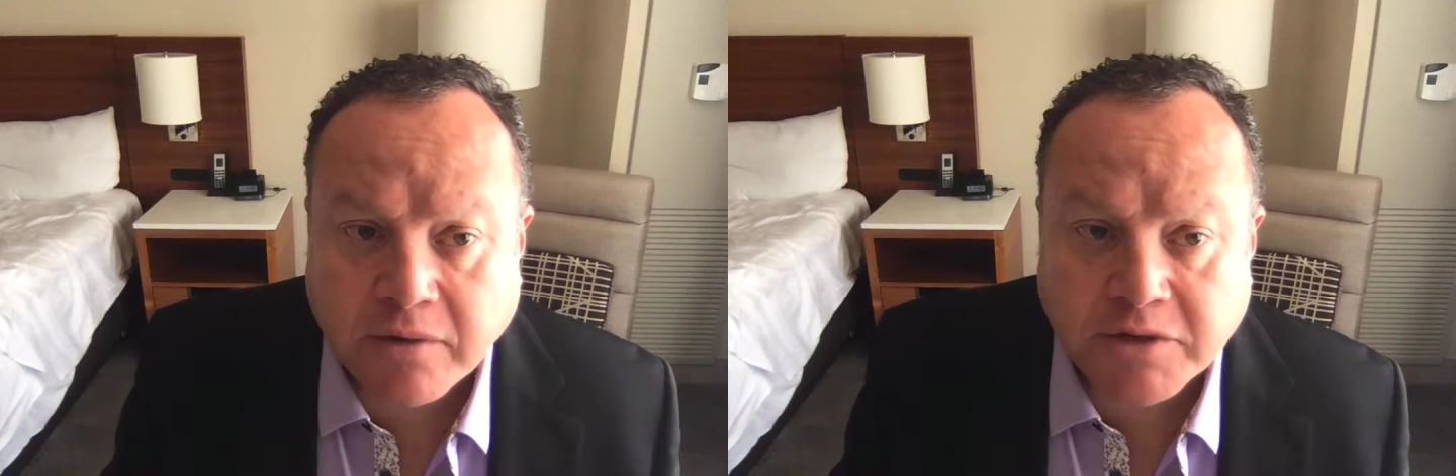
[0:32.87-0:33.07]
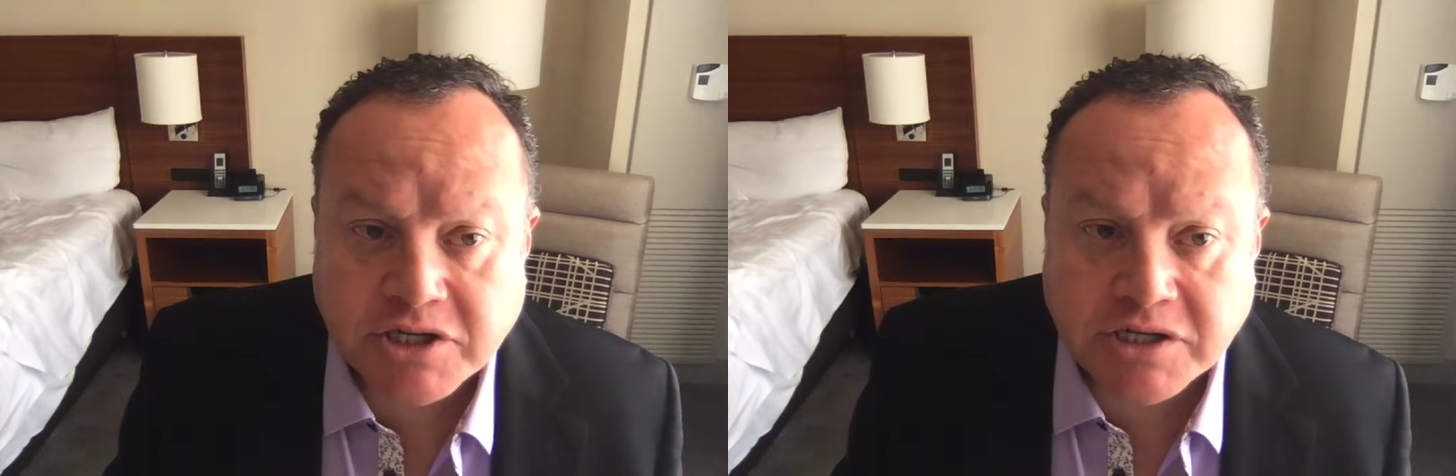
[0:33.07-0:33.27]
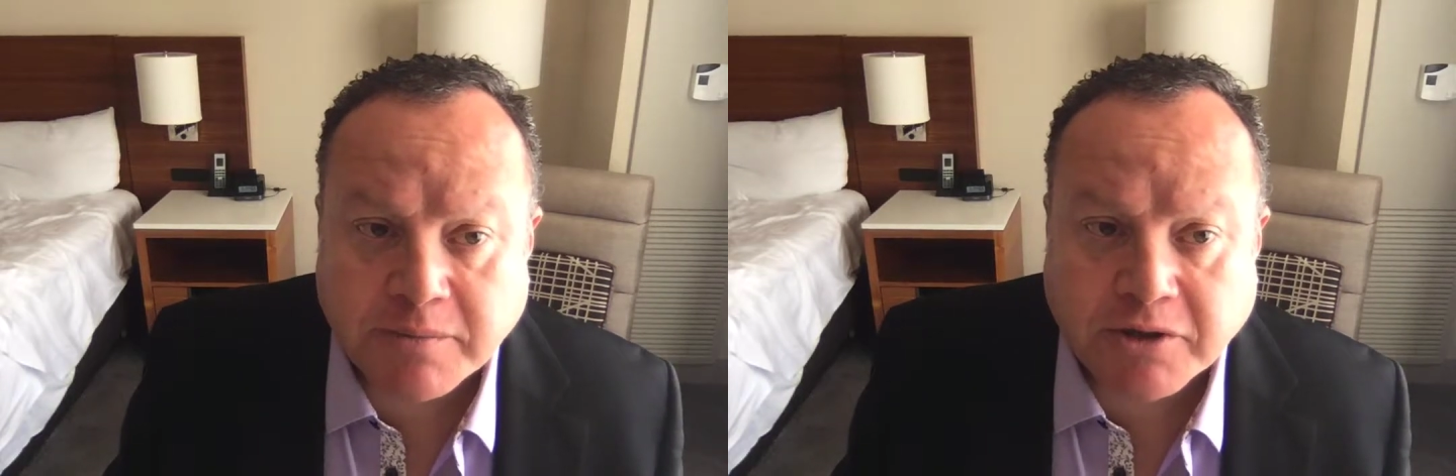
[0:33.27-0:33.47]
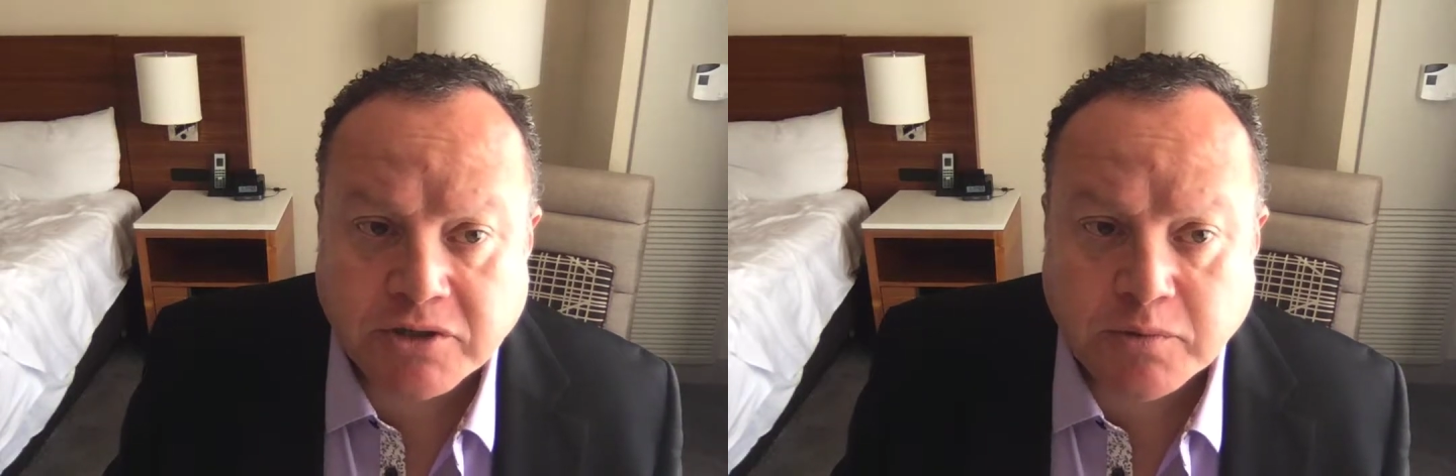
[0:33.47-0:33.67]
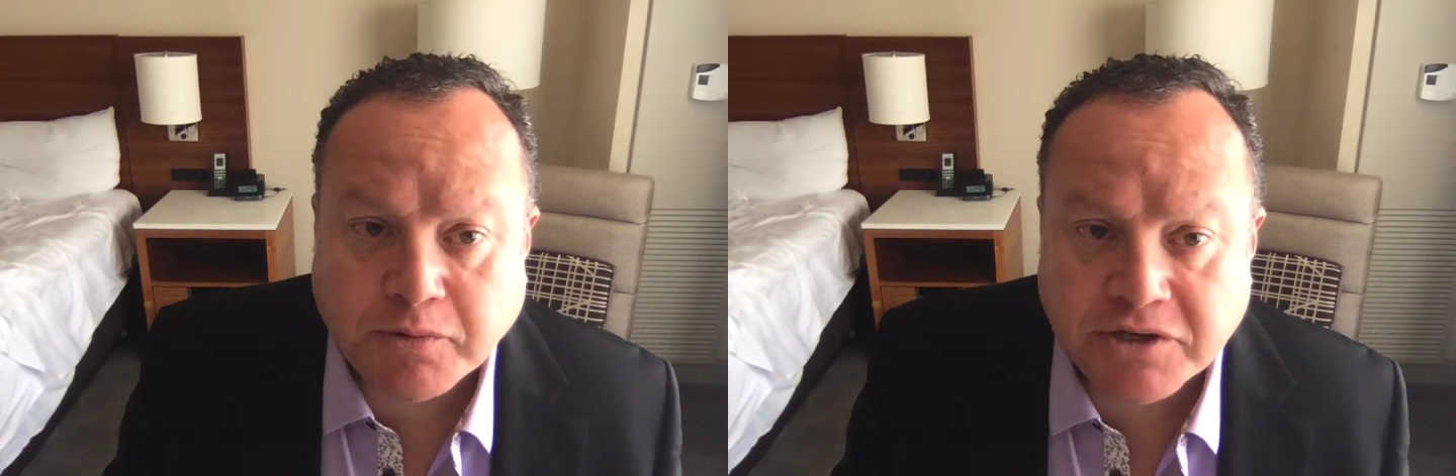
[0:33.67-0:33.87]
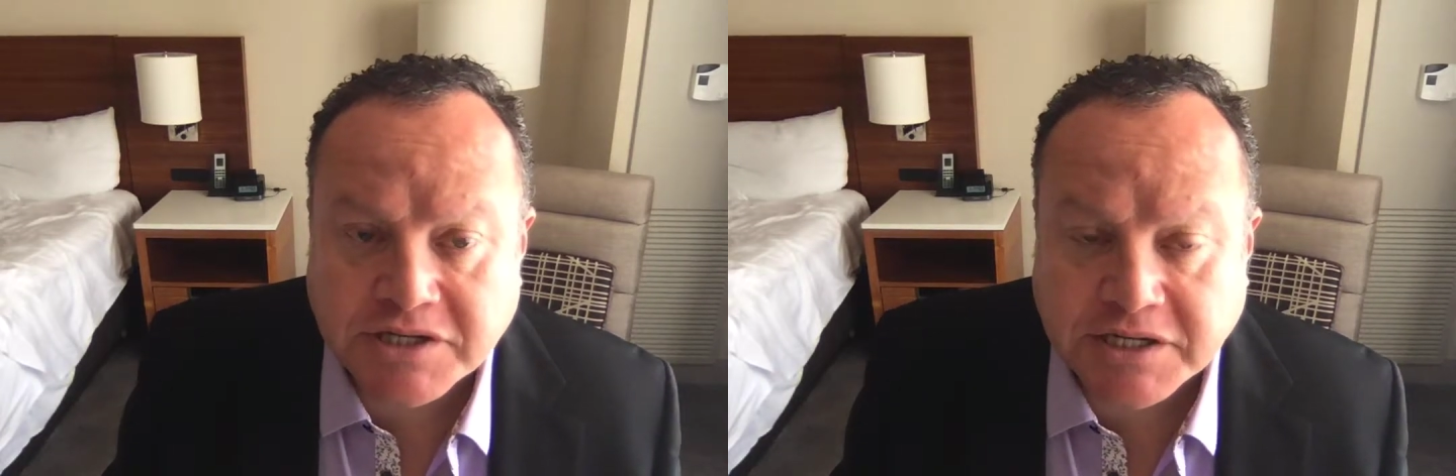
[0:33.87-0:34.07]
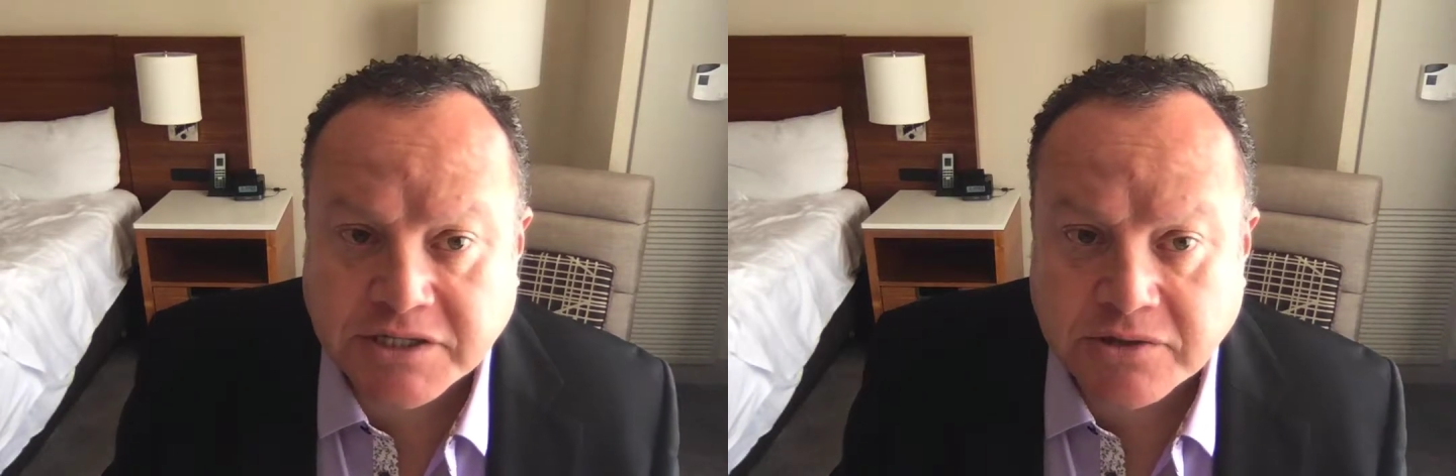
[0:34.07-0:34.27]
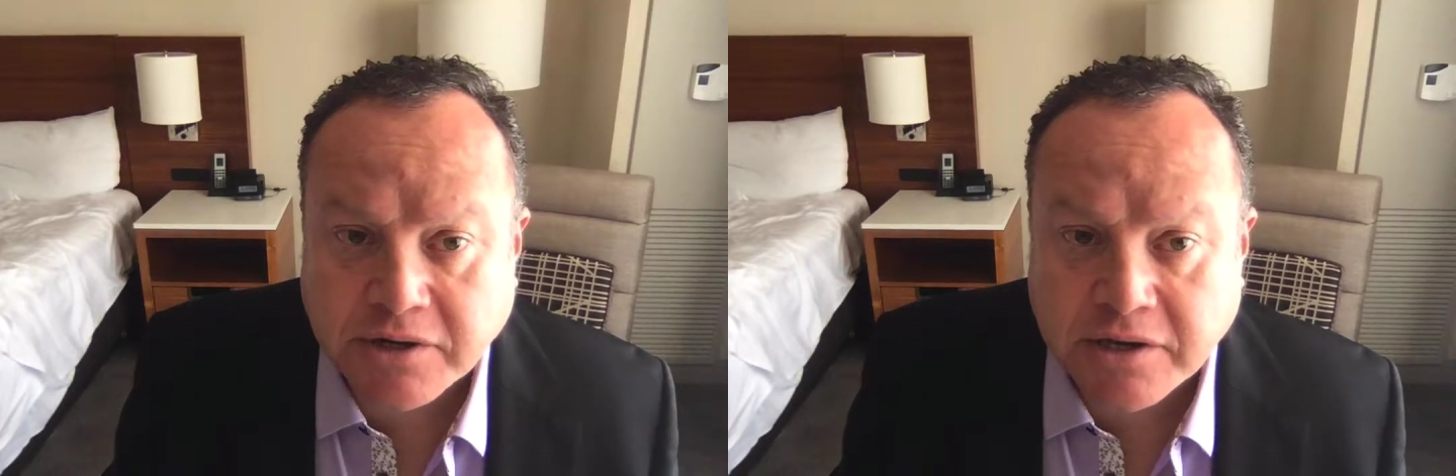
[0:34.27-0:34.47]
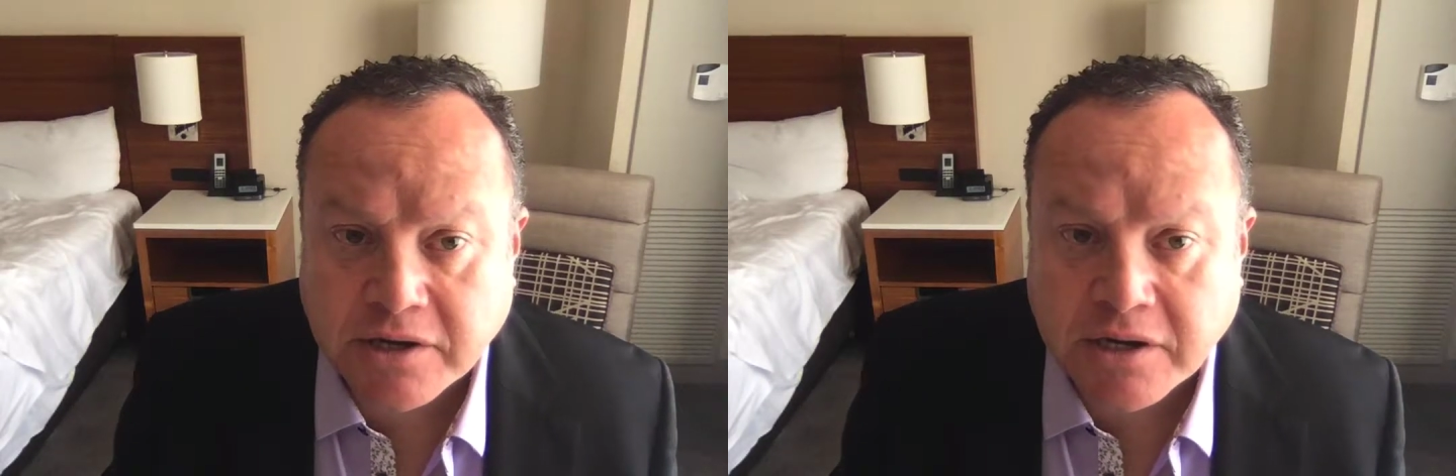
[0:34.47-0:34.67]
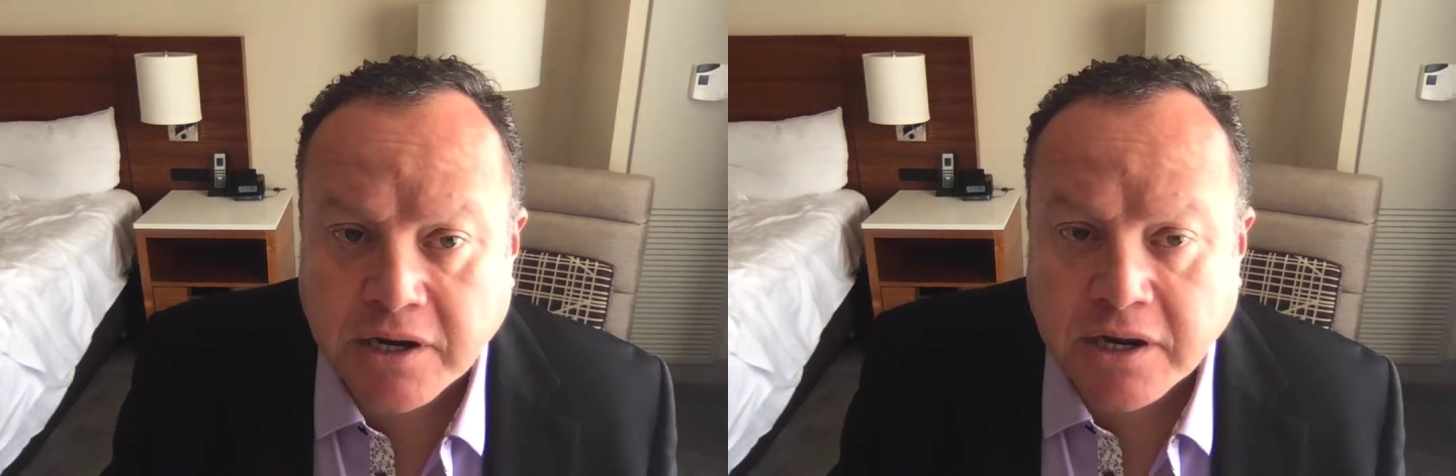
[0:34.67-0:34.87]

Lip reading: which is about 2.6 trillion,